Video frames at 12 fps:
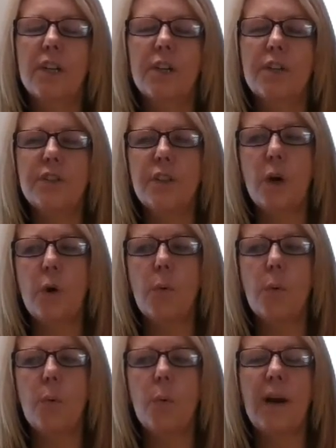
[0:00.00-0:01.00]
So
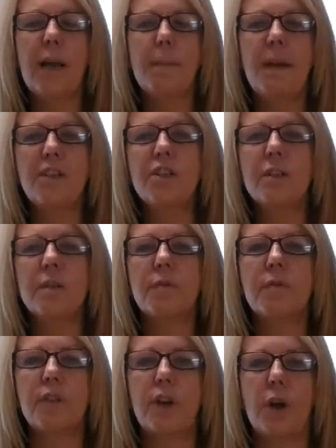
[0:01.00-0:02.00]
when I mentioned
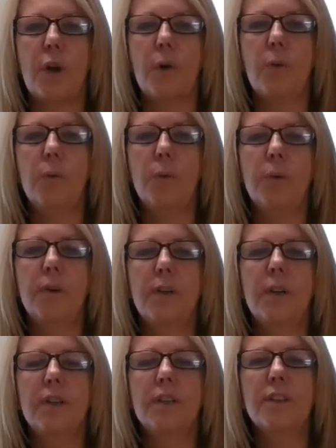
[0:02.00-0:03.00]
flow,
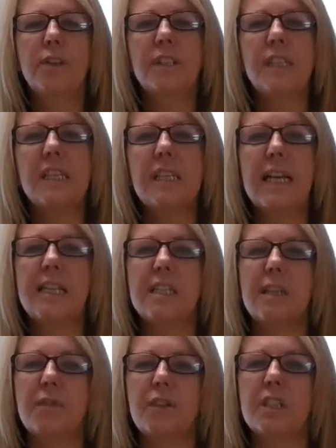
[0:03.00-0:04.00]
there is a slight
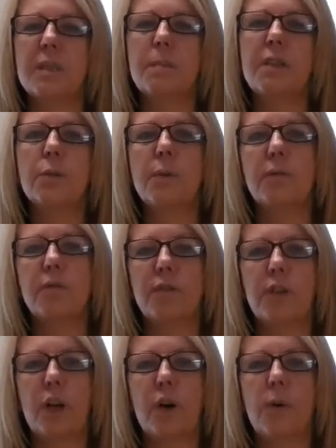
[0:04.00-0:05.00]
difference between
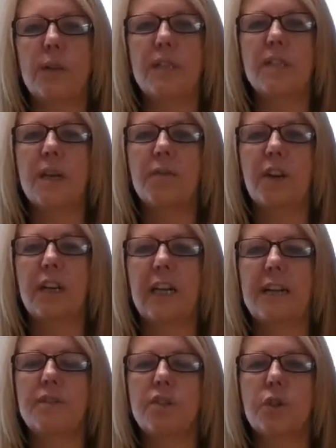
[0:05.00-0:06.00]
flow and savoring
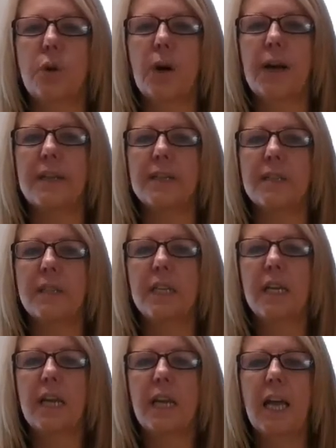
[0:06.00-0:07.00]
life's joys.
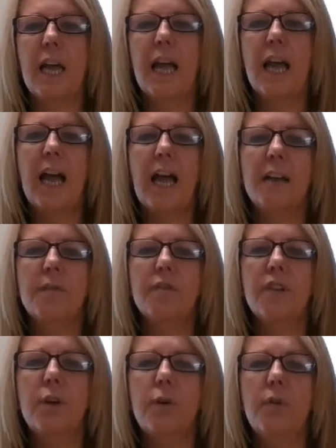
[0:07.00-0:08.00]
And
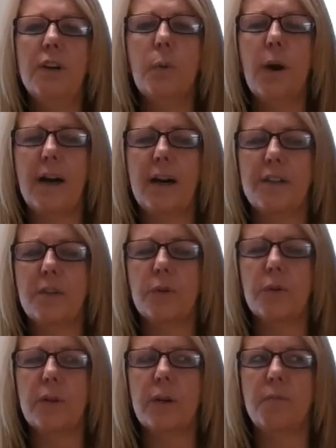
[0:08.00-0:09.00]
flow requires
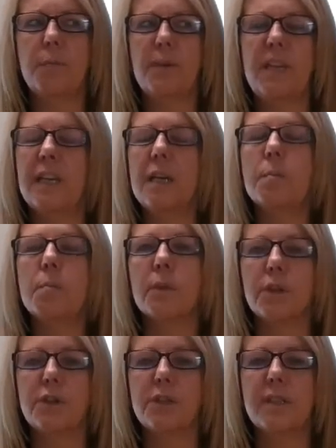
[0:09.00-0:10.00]
sort of being
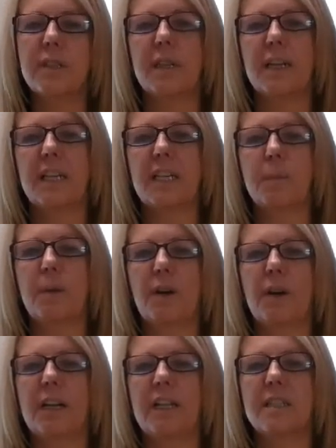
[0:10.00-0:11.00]
immersed in an
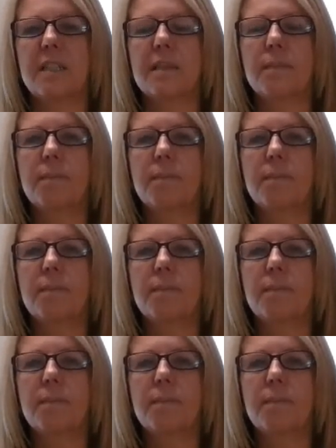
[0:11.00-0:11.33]
experience,